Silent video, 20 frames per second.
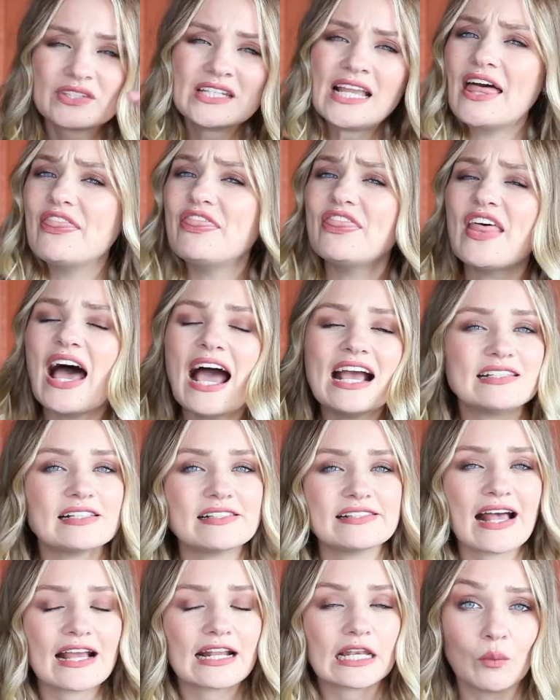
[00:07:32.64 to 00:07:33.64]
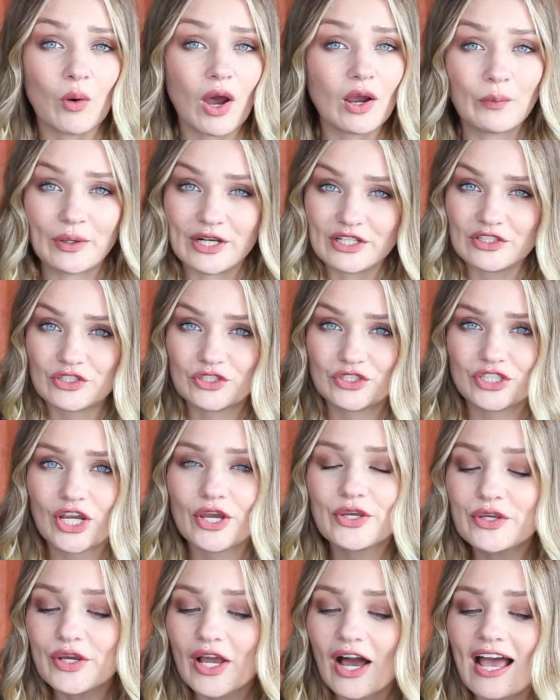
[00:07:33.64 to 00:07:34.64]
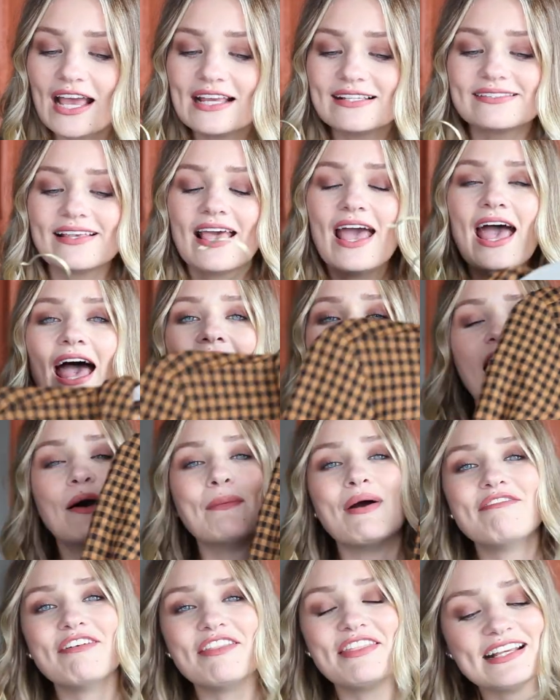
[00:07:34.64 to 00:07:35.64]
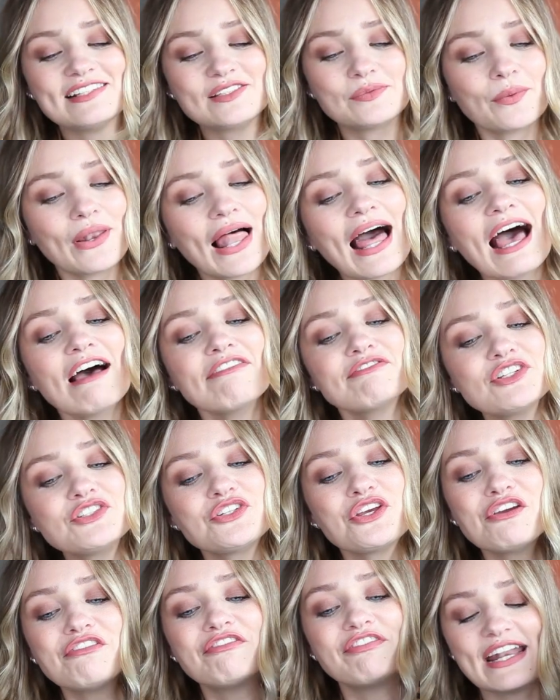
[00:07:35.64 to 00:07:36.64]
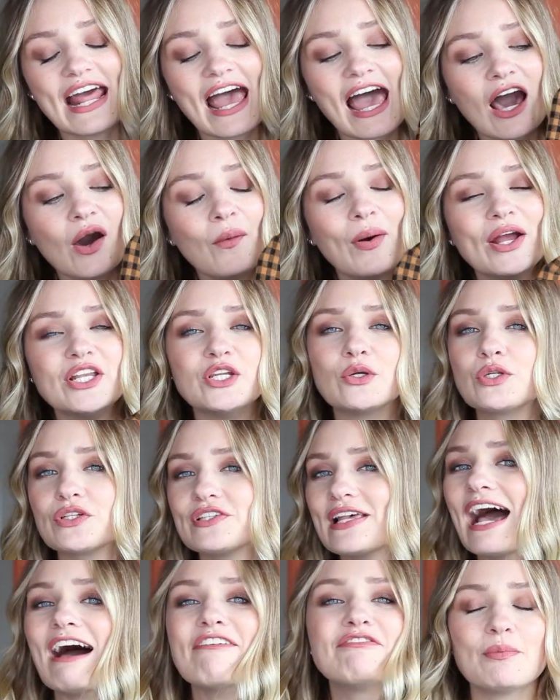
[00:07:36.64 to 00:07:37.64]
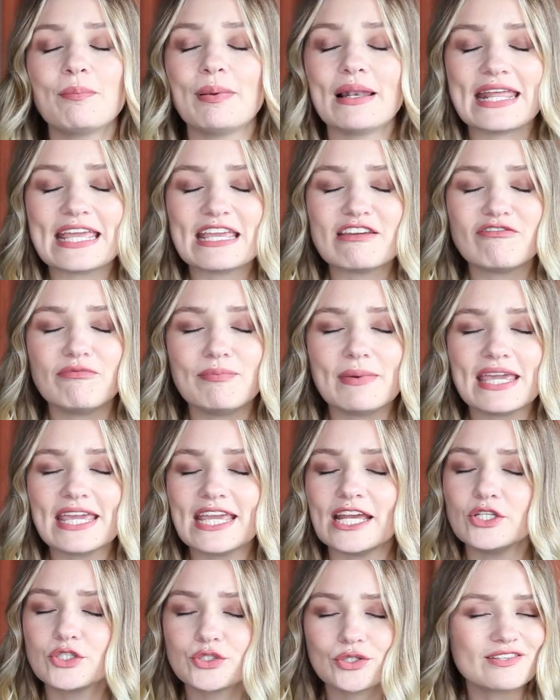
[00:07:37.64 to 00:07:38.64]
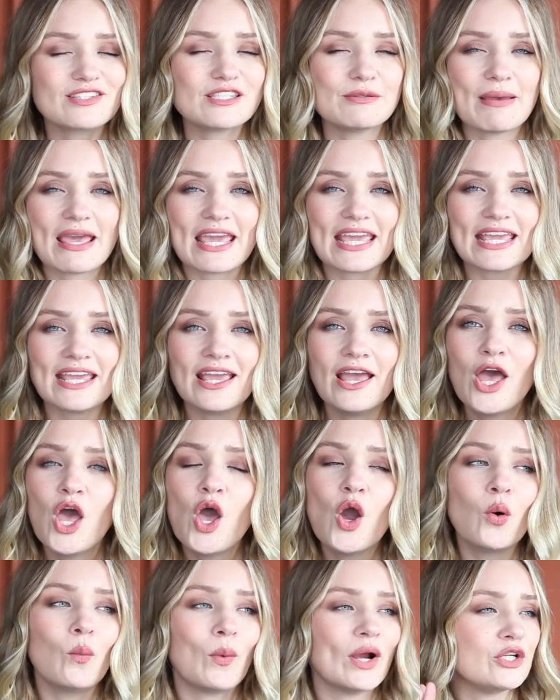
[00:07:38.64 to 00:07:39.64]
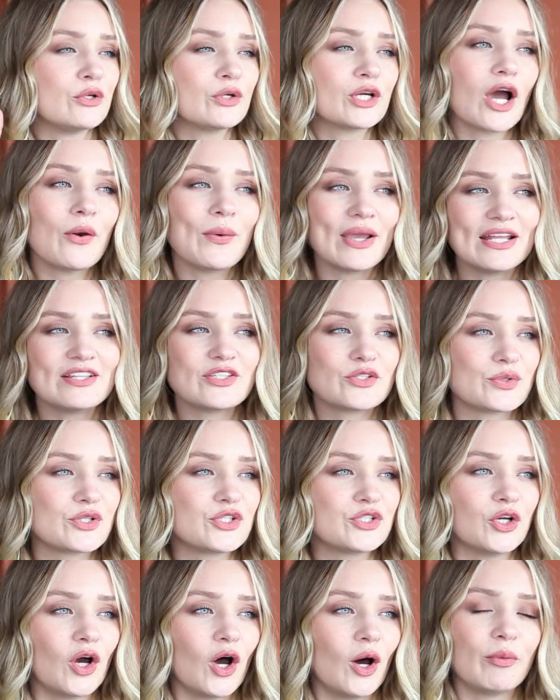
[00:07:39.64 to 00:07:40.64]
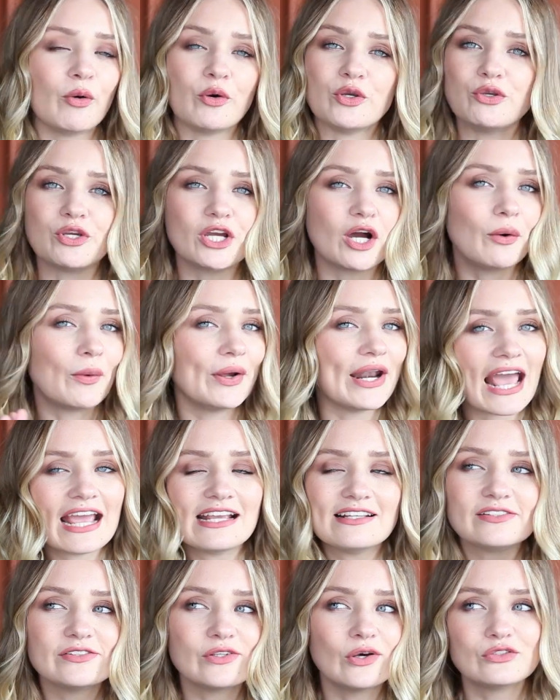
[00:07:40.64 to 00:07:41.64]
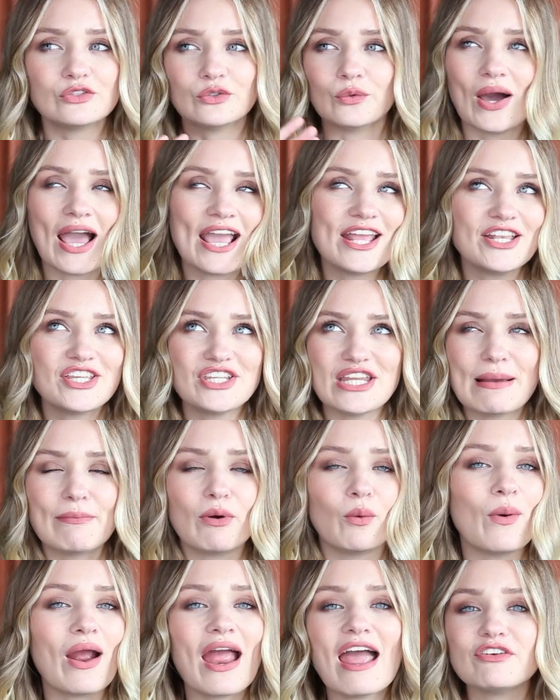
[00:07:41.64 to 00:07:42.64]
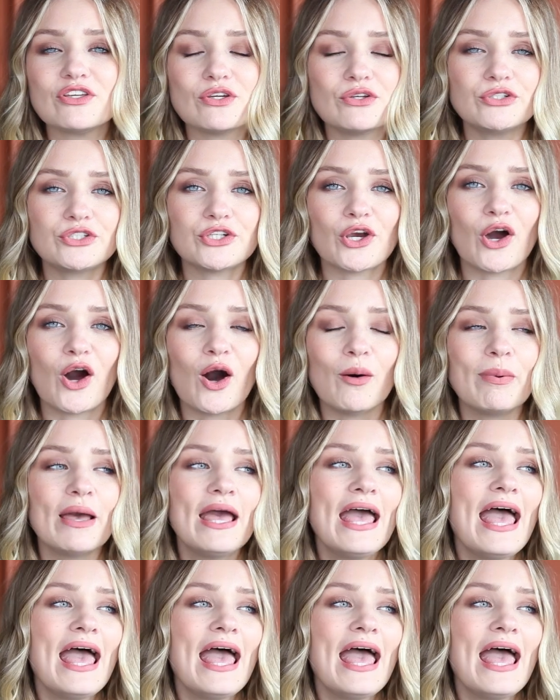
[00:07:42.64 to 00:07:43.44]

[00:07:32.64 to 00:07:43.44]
And that is exactly what I wanted to show you guys. However, this will have to do for now, and you'll just have to believe me and trust me. When you go into a shop or you go on ASOS or H&M or wherever you shop